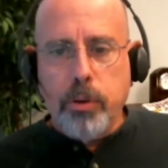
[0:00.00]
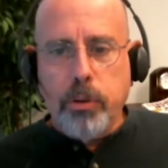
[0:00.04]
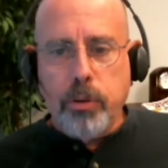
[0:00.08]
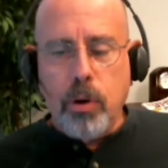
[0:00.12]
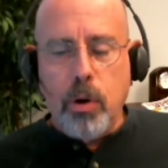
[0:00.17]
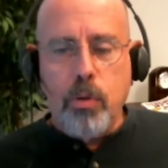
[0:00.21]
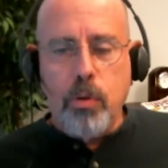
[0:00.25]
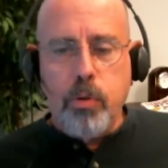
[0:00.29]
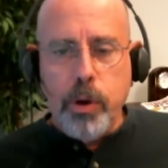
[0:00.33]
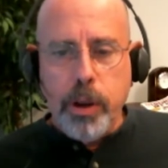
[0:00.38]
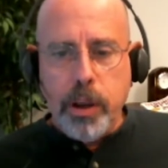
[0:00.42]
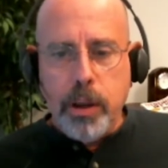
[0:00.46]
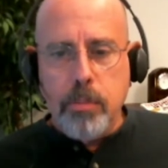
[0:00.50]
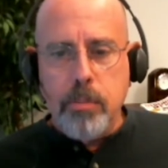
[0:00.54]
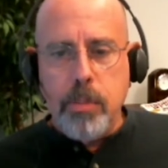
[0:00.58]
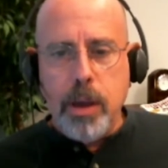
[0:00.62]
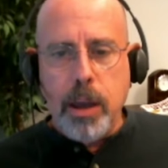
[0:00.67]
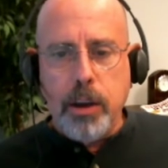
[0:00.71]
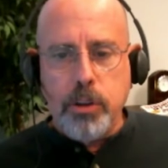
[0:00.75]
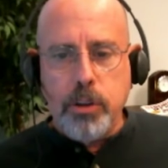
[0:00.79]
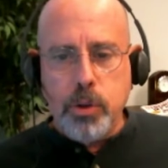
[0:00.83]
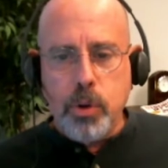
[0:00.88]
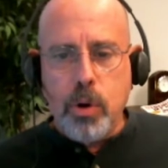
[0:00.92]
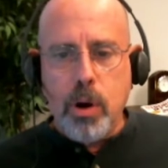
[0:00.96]
So if we can
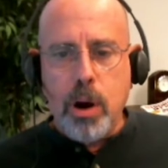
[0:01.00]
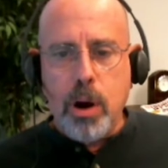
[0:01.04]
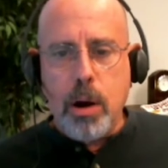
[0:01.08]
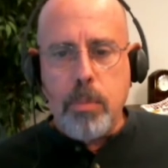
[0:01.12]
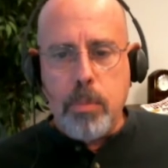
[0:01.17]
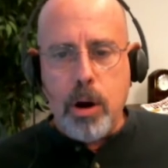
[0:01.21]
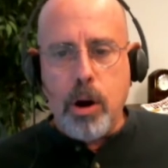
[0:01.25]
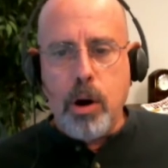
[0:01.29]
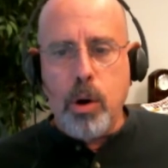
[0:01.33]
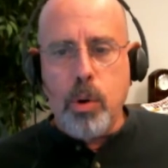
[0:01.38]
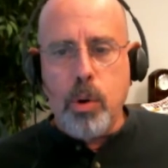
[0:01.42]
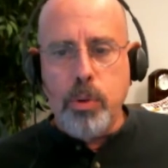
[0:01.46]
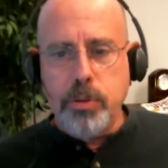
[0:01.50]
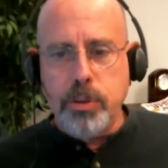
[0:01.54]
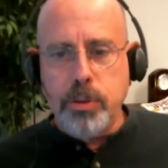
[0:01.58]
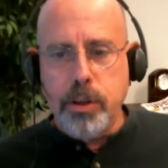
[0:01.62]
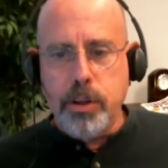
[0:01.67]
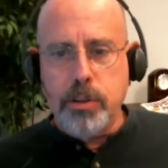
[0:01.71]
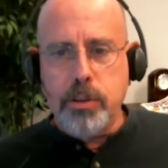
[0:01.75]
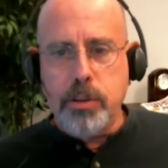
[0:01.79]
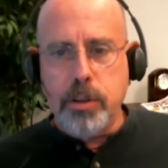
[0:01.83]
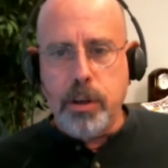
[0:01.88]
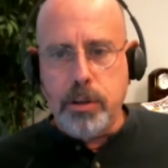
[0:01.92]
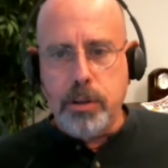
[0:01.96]
make sure our borrowers
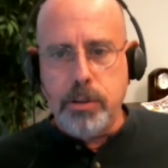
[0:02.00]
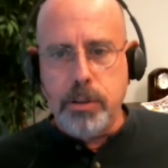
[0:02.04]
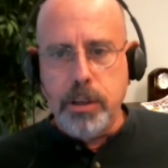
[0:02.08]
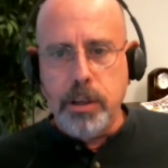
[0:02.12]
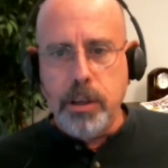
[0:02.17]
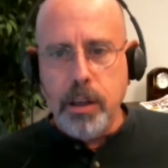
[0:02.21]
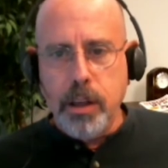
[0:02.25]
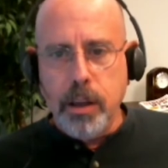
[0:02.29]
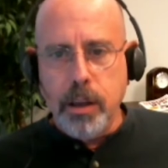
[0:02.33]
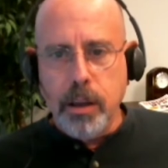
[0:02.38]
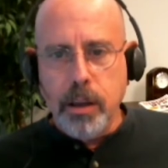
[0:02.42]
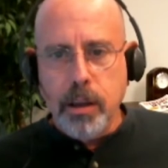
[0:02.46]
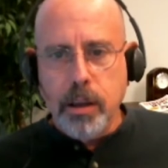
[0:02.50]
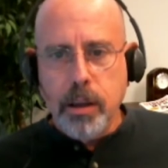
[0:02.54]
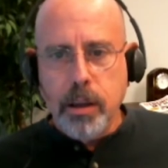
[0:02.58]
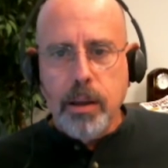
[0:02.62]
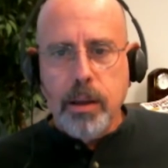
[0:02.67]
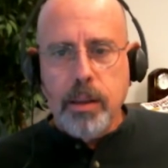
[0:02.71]
are succeeding,